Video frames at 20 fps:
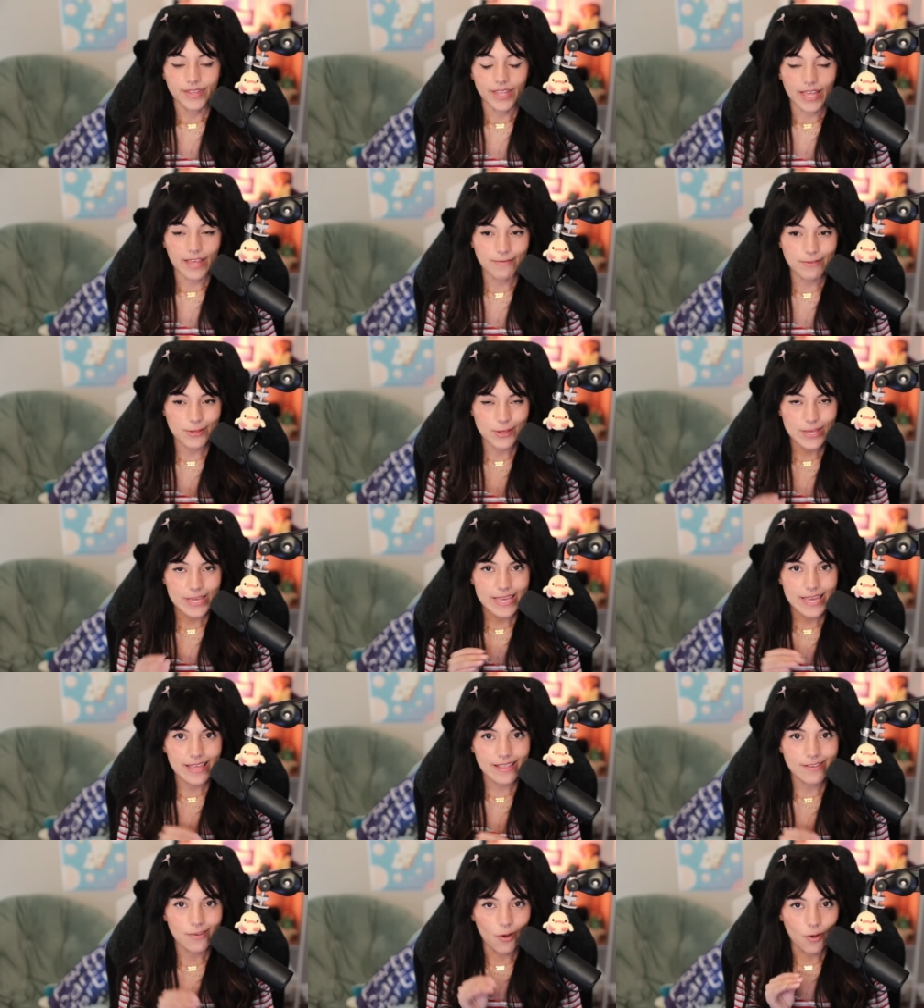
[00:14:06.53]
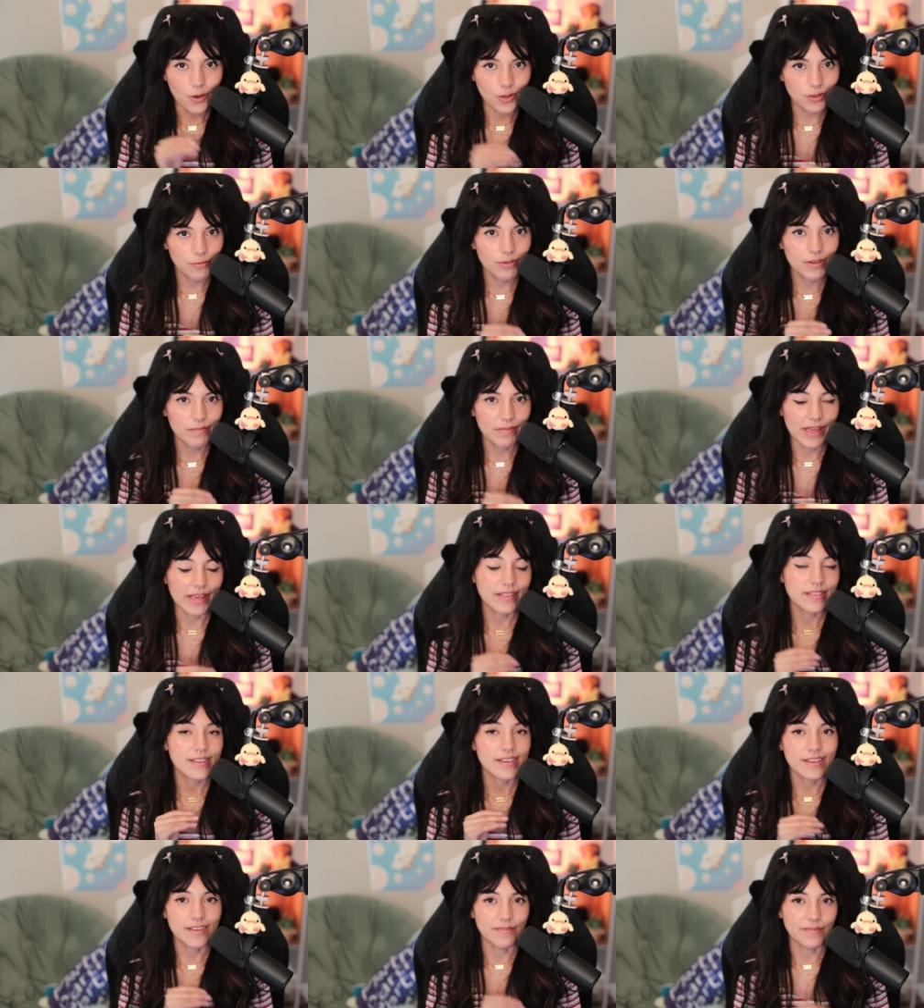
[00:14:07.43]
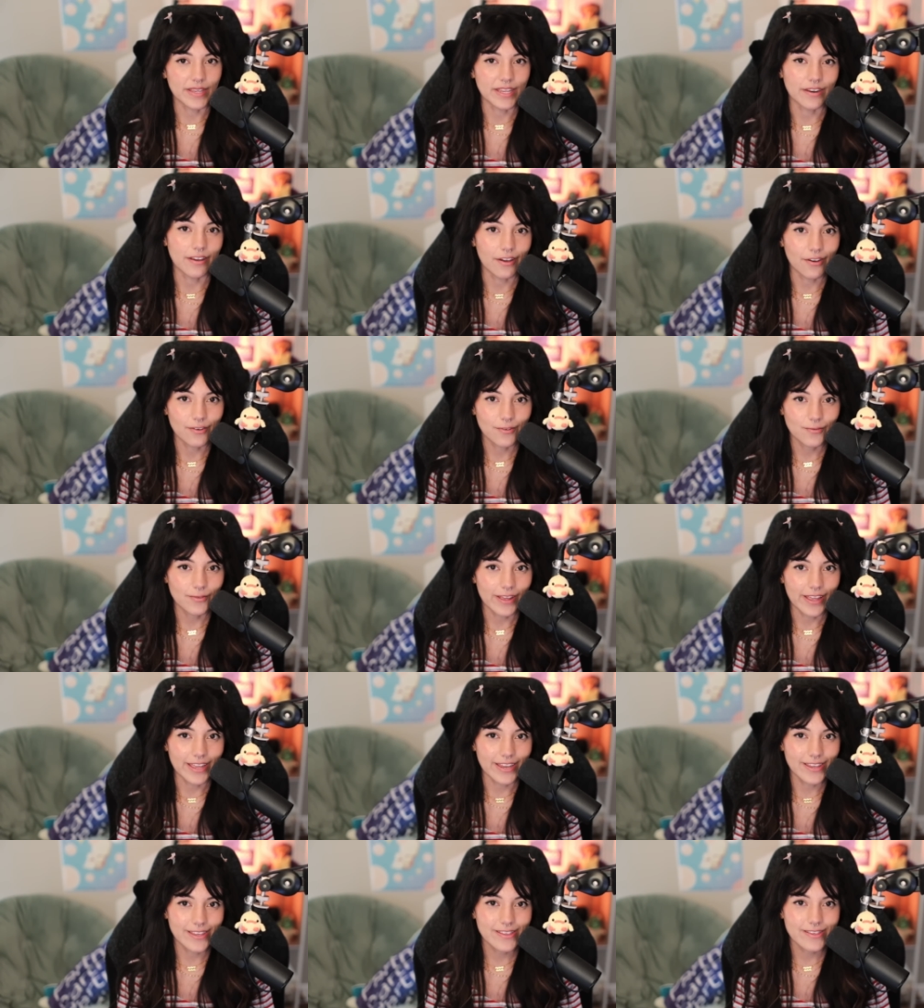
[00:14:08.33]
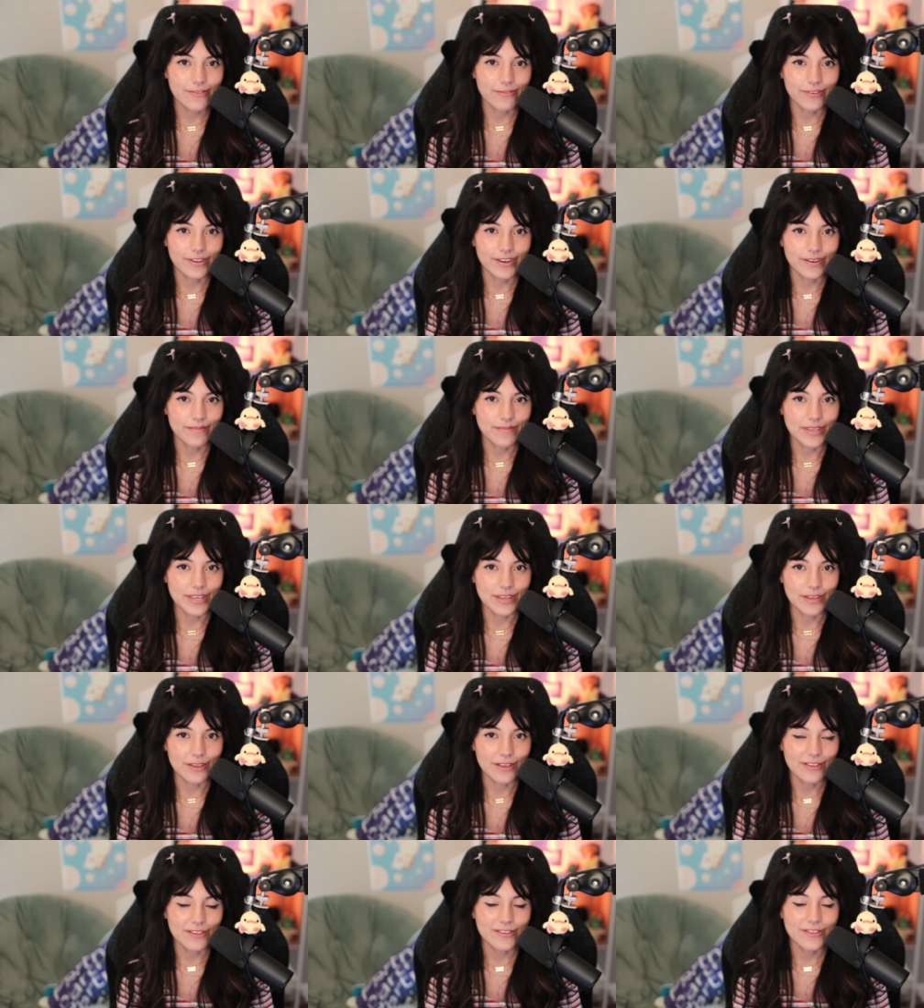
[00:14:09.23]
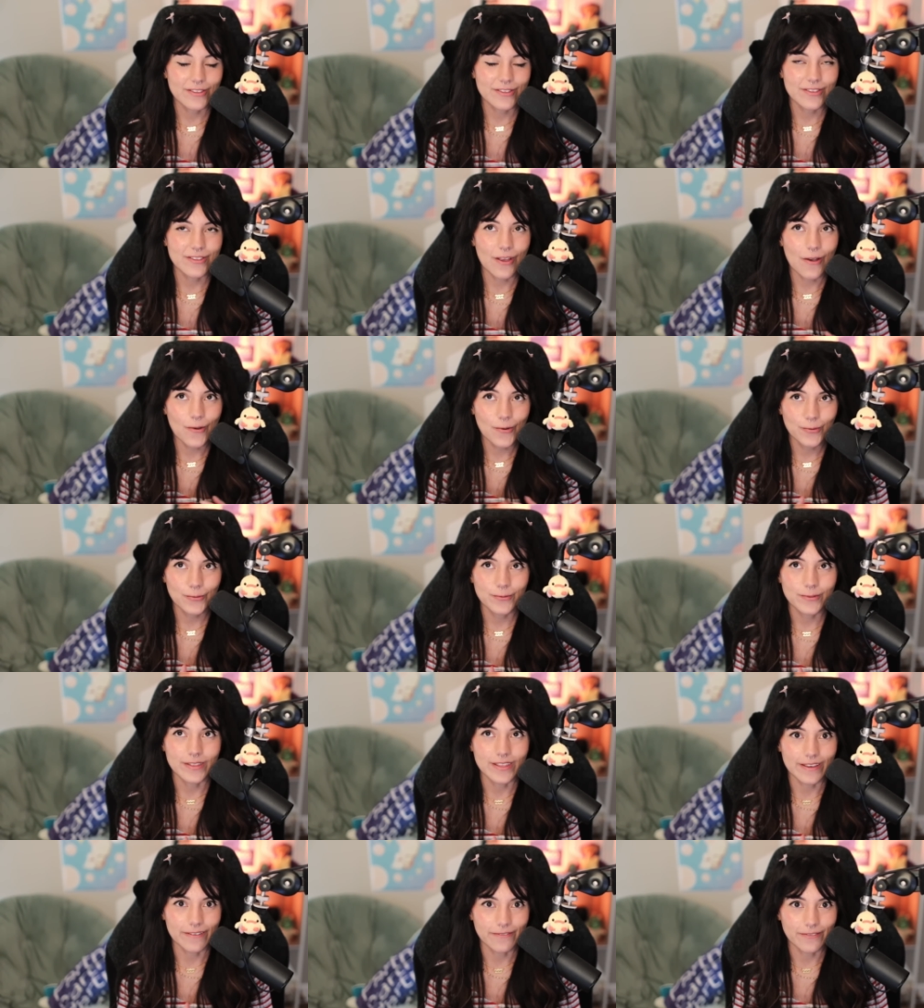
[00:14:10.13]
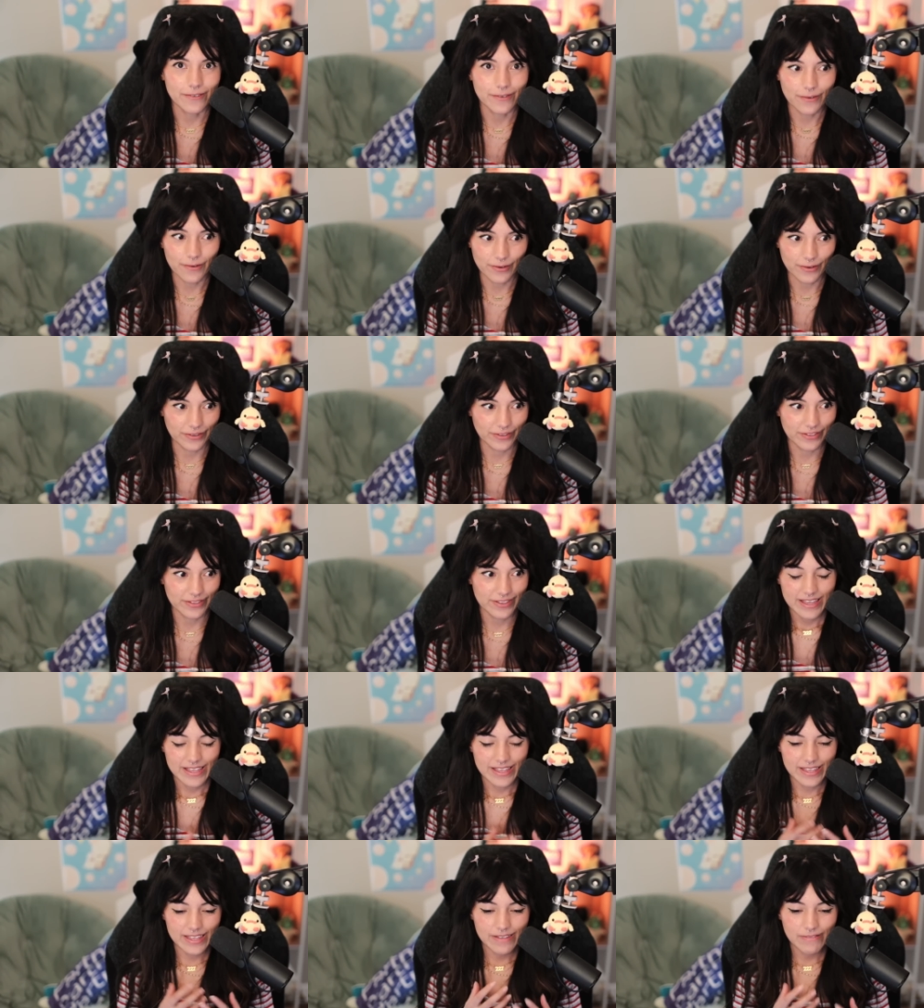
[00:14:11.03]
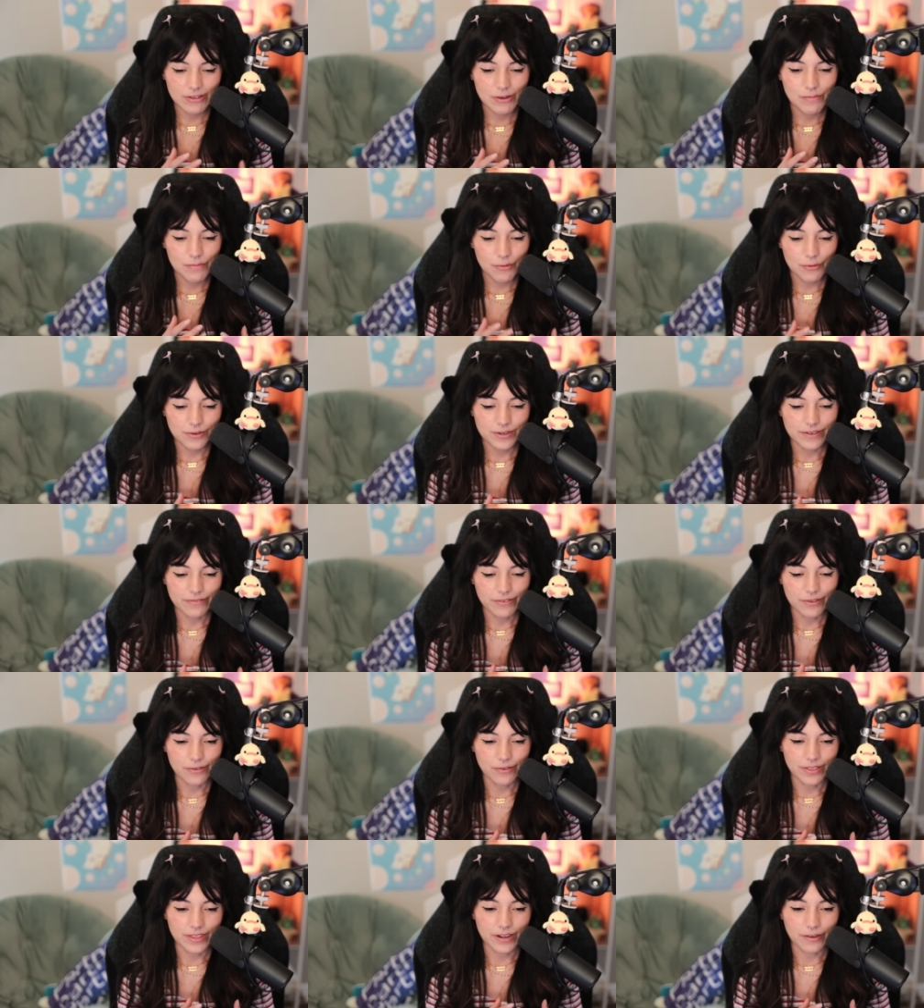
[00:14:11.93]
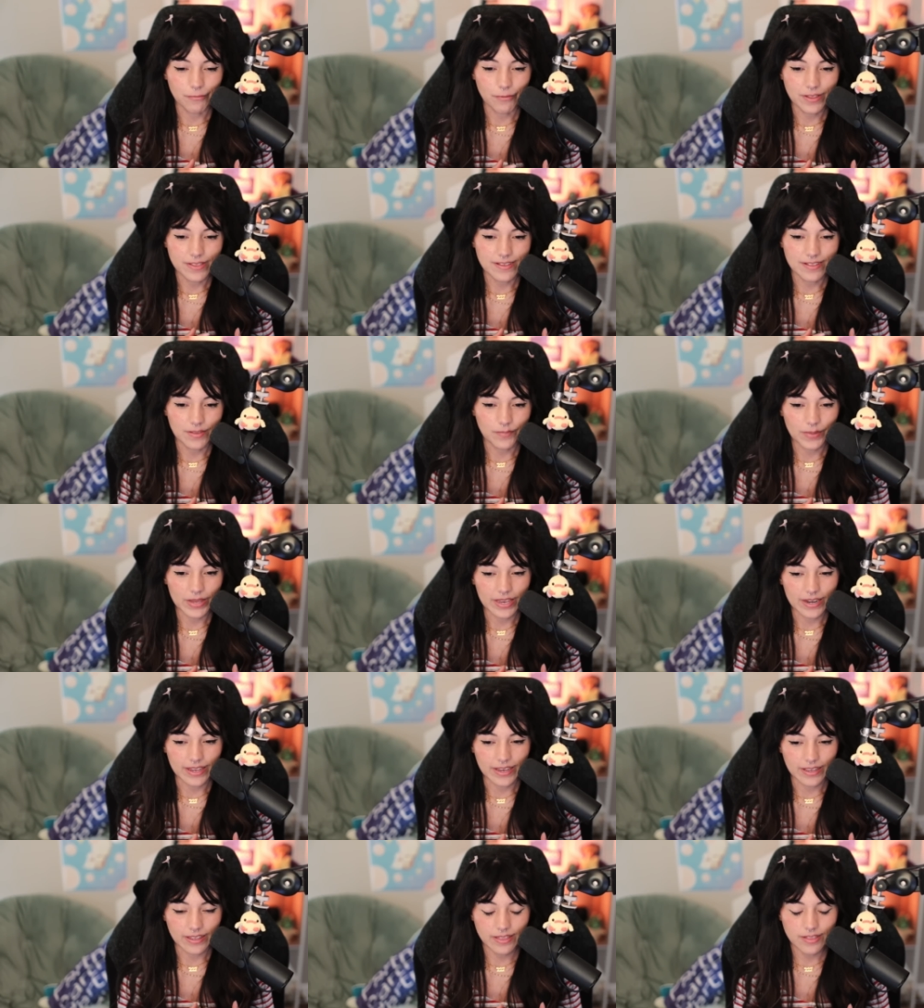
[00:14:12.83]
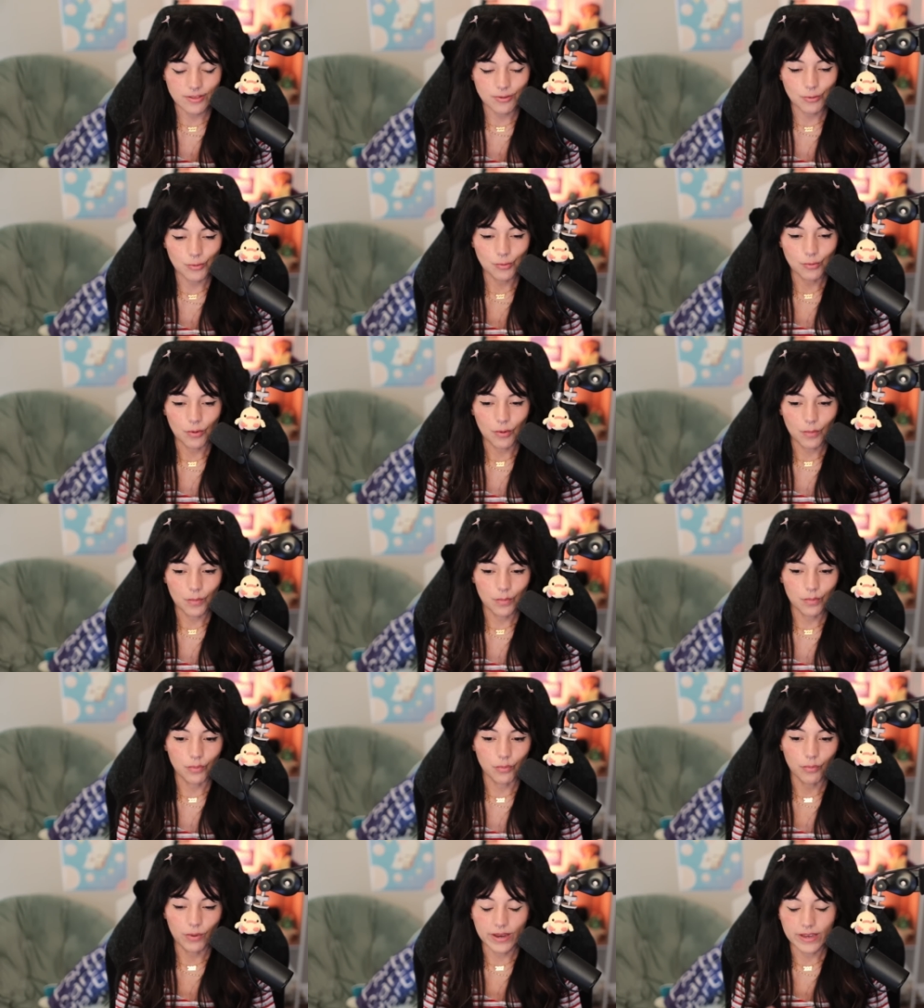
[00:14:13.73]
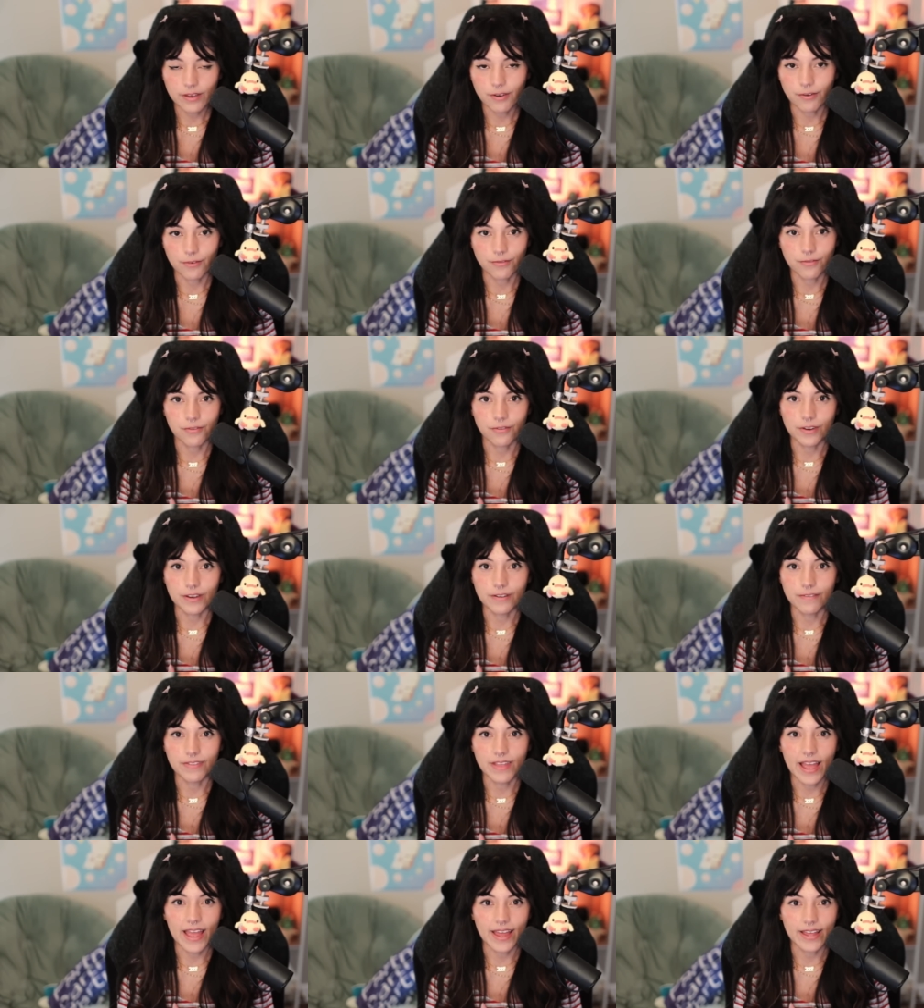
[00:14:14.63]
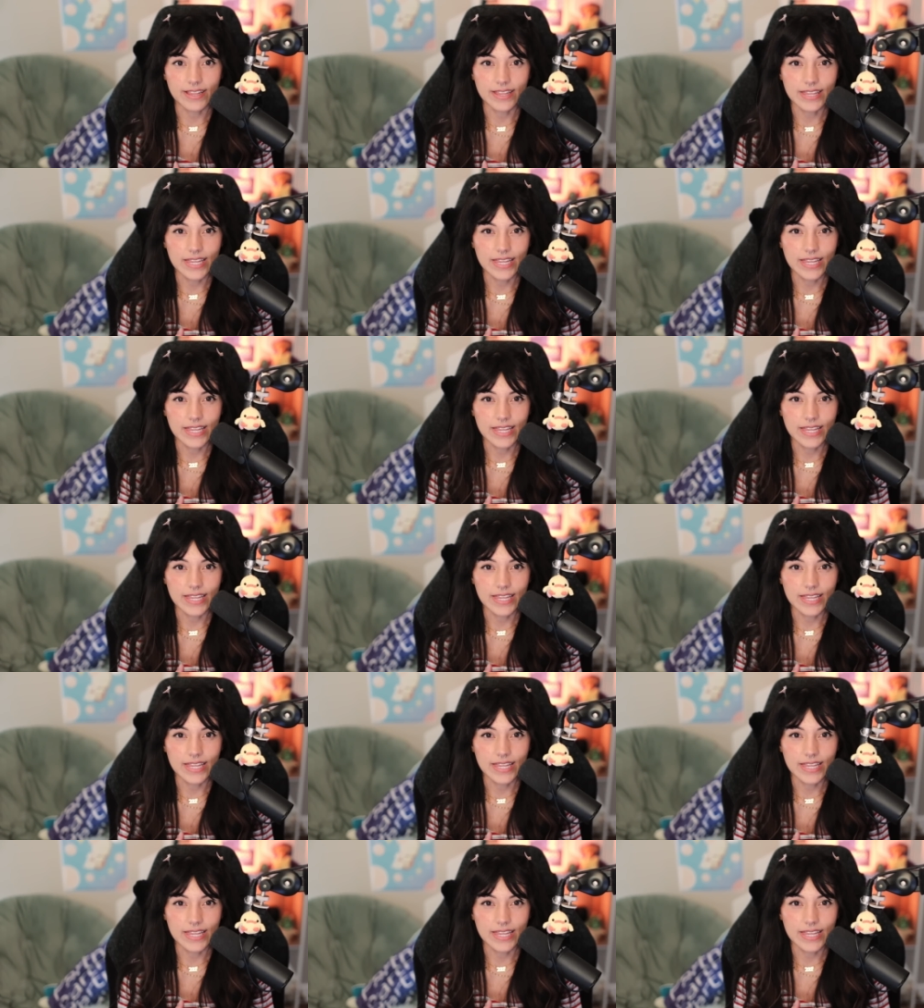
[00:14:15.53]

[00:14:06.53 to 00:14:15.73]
If she gets all the way back to Kamino, it is going to be so difficult, even more difficult than it was in the beginning, to break her free of that.